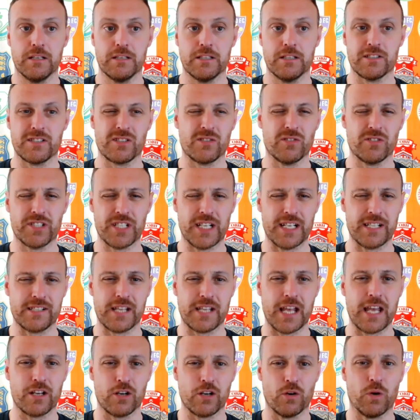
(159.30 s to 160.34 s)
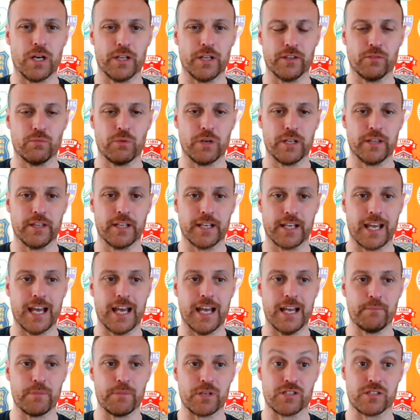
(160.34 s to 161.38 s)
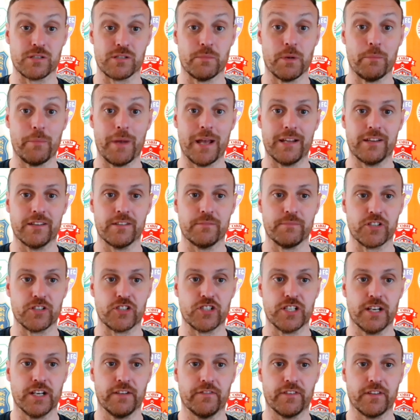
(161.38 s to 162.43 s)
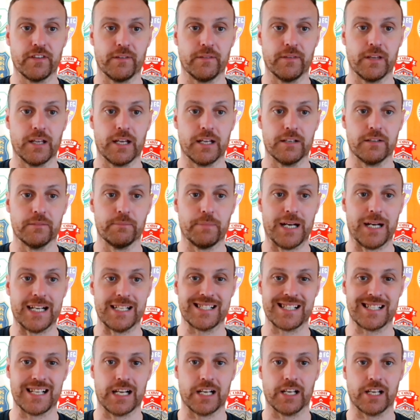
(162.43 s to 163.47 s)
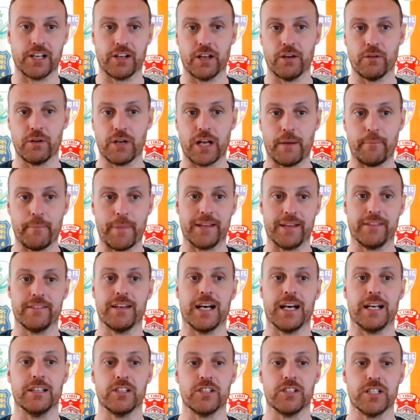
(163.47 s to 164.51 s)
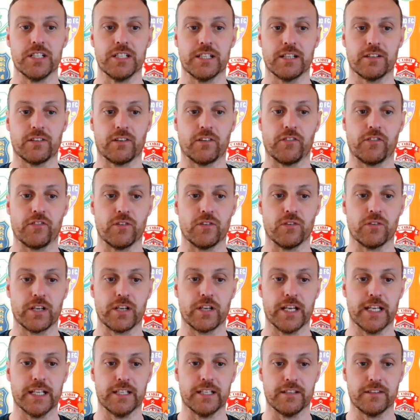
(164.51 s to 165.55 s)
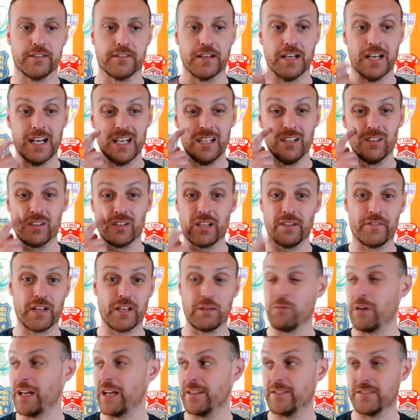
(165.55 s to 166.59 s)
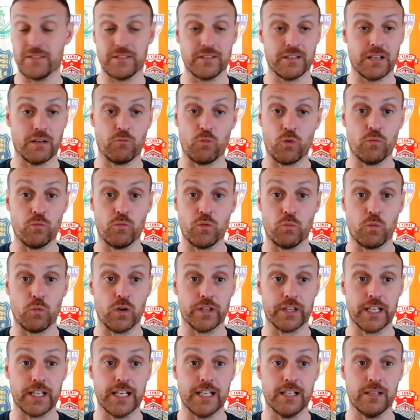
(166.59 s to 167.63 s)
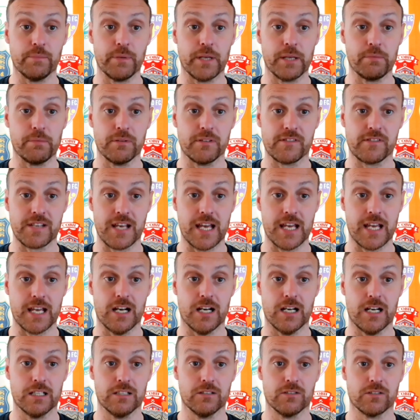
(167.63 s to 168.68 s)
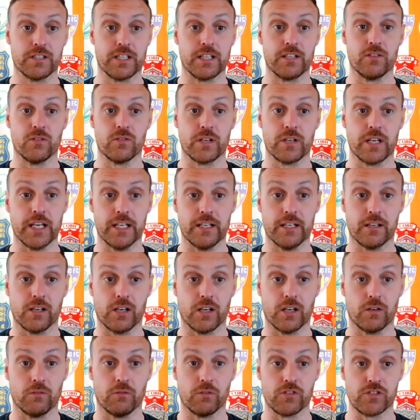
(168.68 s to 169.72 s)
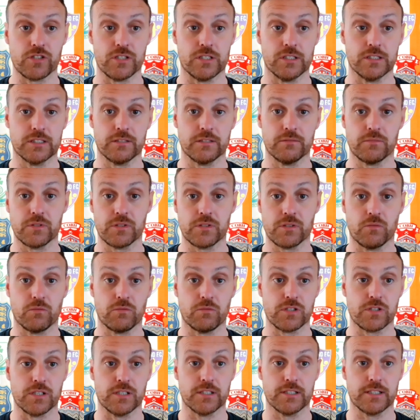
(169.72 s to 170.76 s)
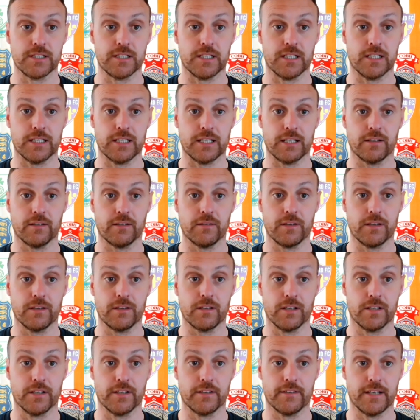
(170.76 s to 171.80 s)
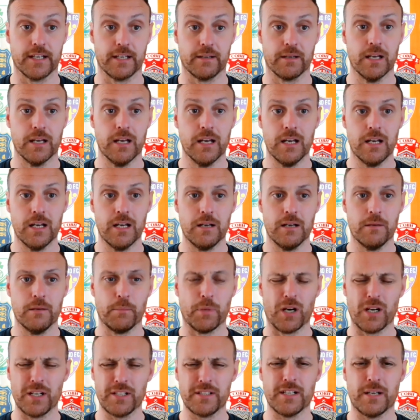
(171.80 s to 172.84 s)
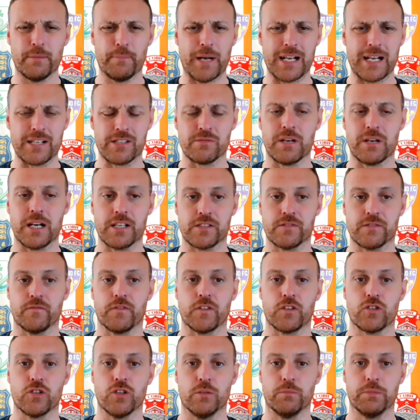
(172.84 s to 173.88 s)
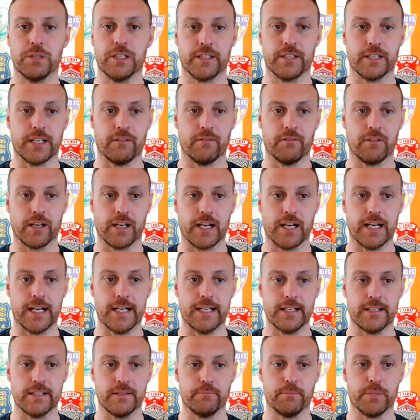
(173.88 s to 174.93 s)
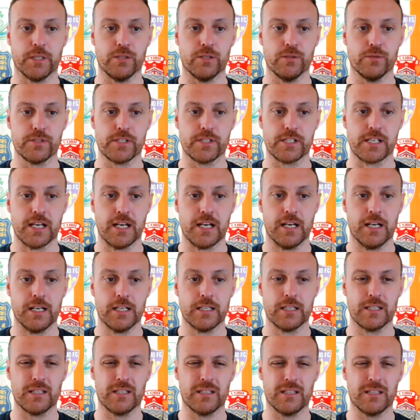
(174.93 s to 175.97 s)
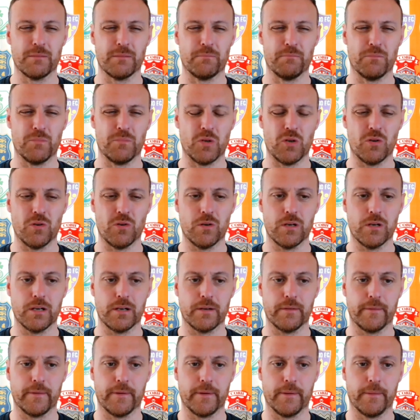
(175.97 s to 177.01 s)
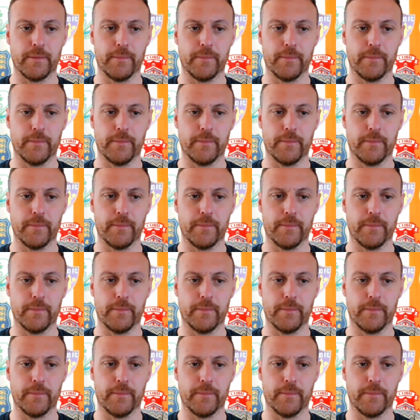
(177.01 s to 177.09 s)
there's a good chance they go on to win the game because the momentum has shifted and Pats can't get out of that mentality that they're stuck in. And look, if they went and won with 1-0, people say, oh, look, they dug in and got a result and was a good result and all that kind of thing. But I thought Pats were asking for trouble in that regard. And Bowes, the more